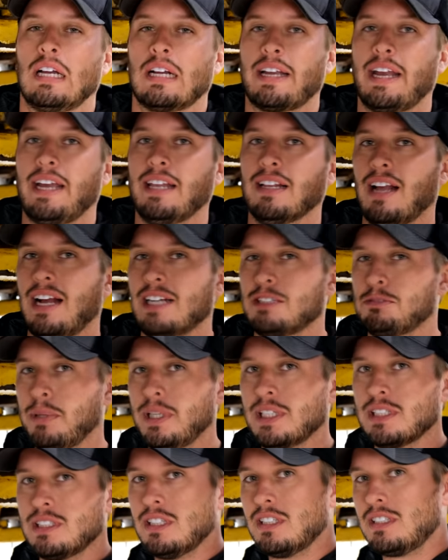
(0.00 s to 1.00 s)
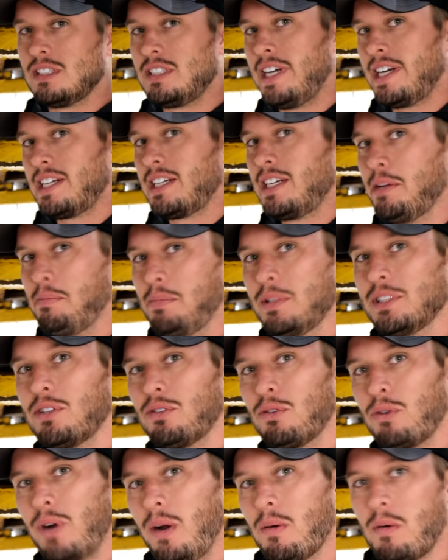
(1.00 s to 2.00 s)
Okay, the last piece of this tech tip is a
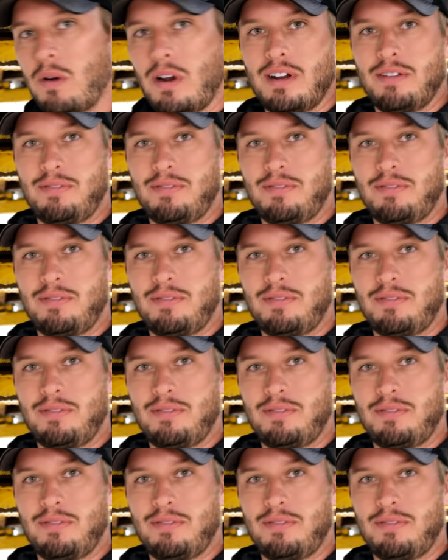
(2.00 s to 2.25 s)
rerun